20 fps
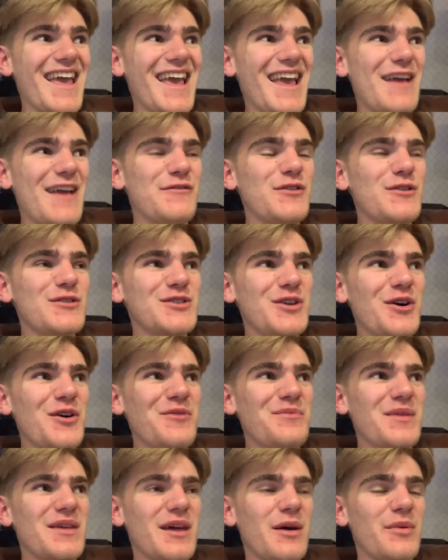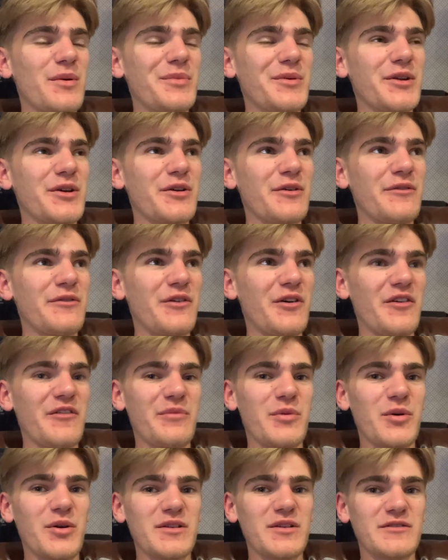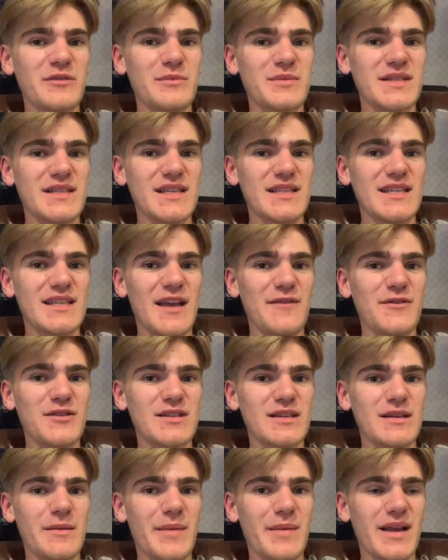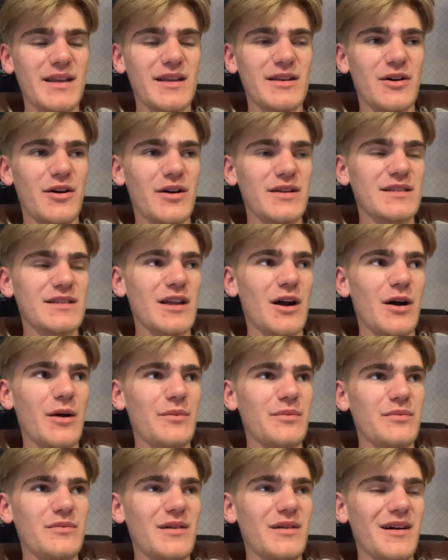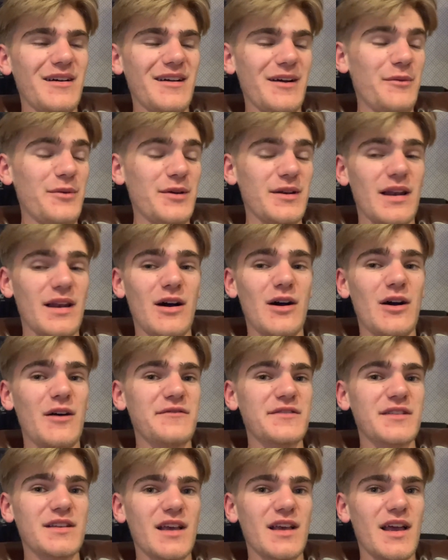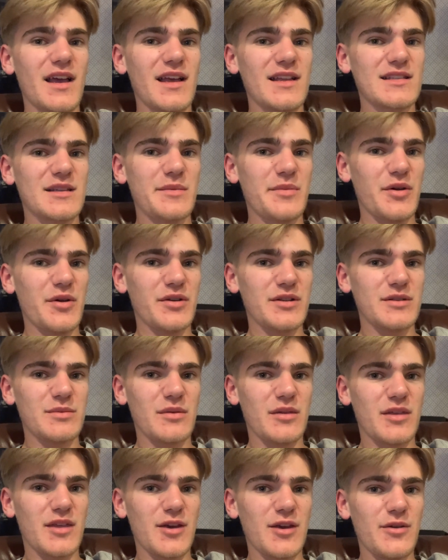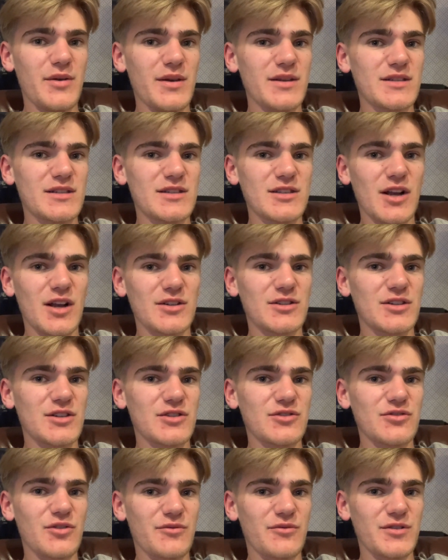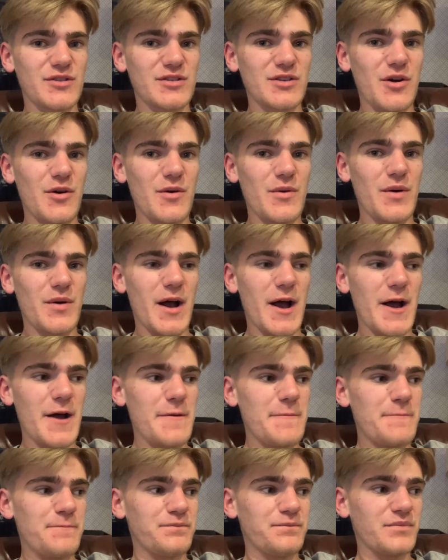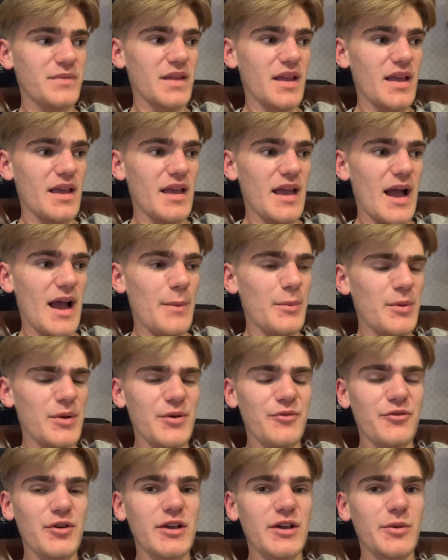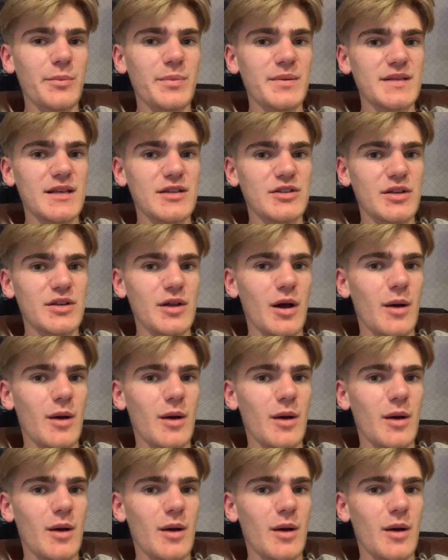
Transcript: If you told me that we would have got 5 points from City, Everton and Man United, I would have laughed, to be honest with you. It's such a strong result. I'm in a really good position.